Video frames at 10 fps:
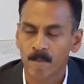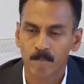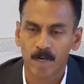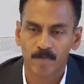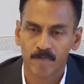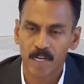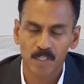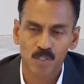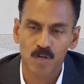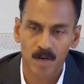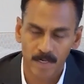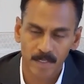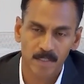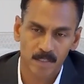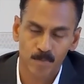but very
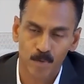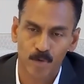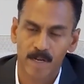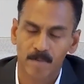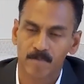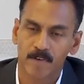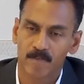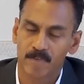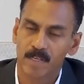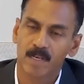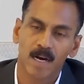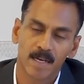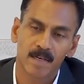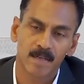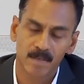strong internship program where we
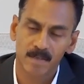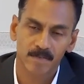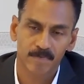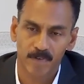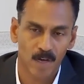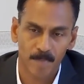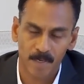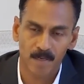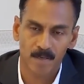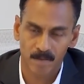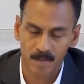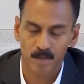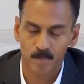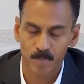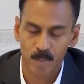hire phenomenal,
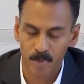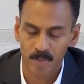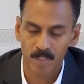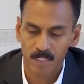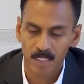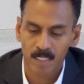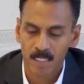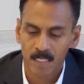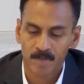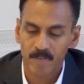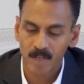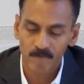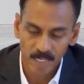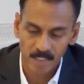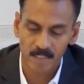people. We
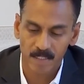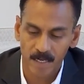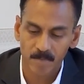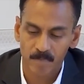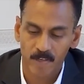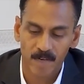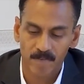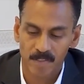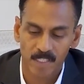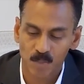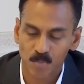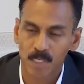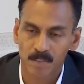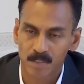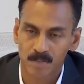invest in them. We have a 6
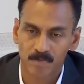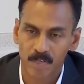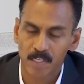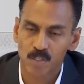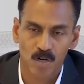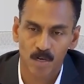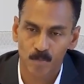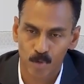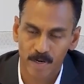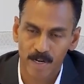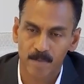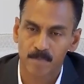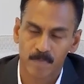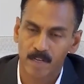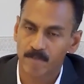months, very strong
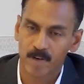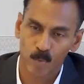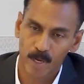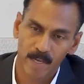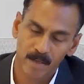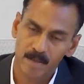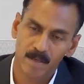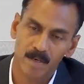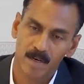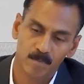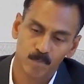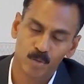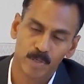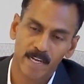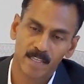program in every way
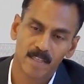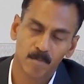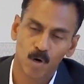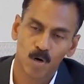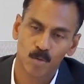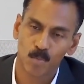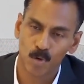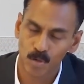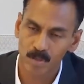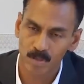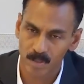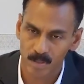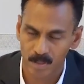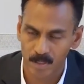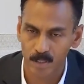to getting them on board
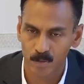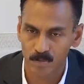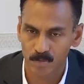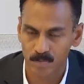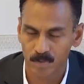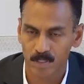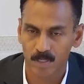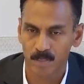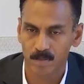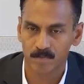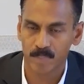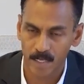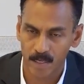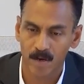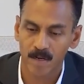into,
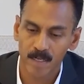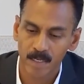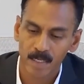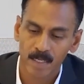Techion,